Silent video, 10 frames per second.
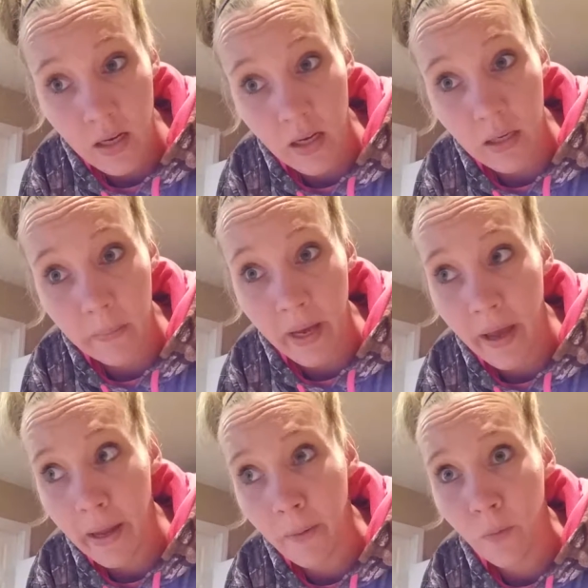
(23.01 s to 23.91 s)
When
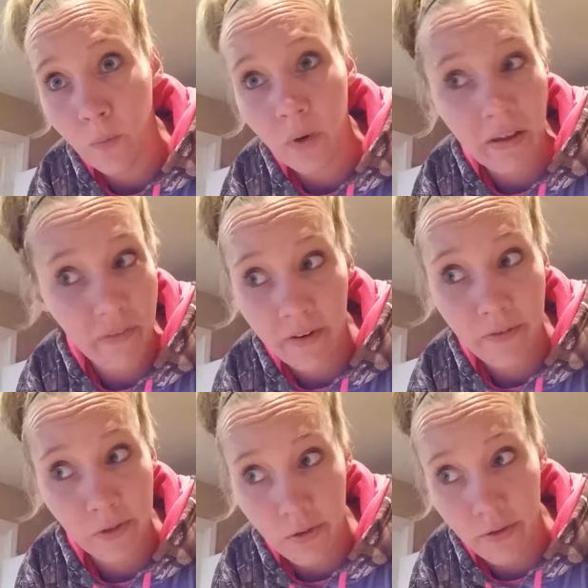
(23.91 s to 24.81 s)
I very
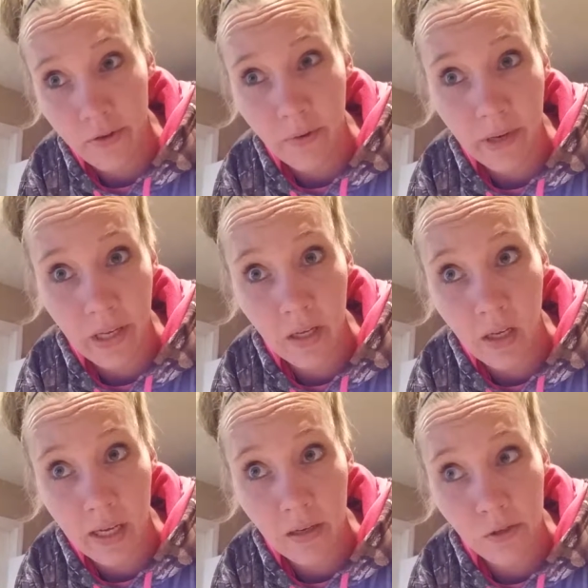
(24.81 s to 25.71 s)
first started doing it,
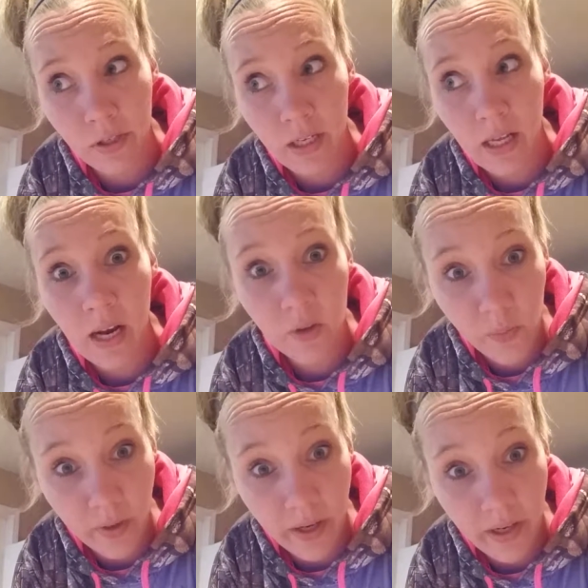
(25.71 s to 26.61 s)
I actually did
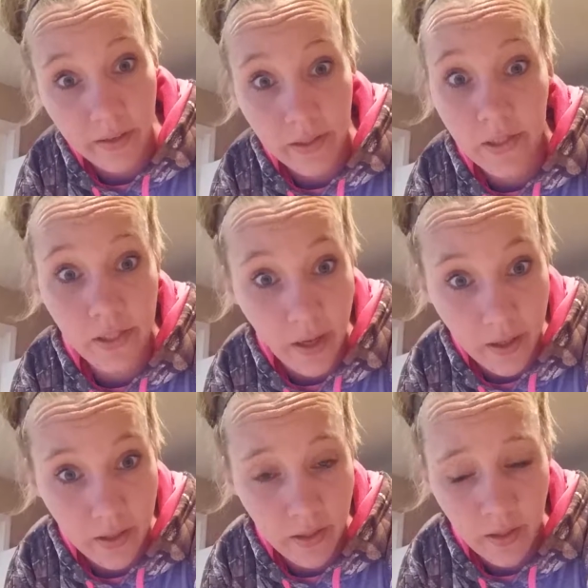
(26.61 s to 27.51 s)
hairspray, and it
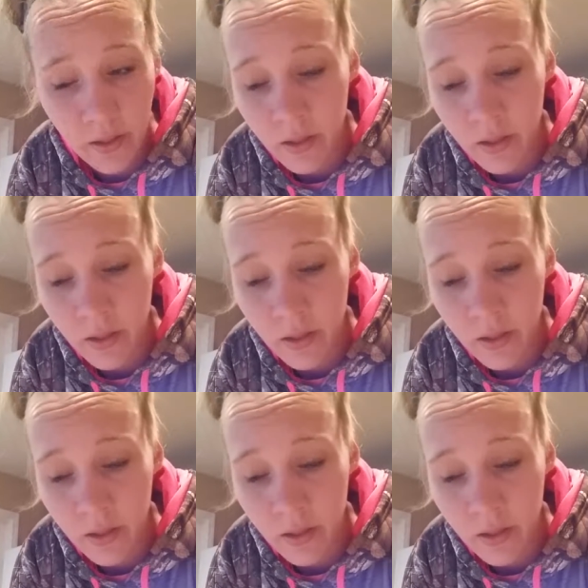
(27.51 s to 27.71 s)
sucked.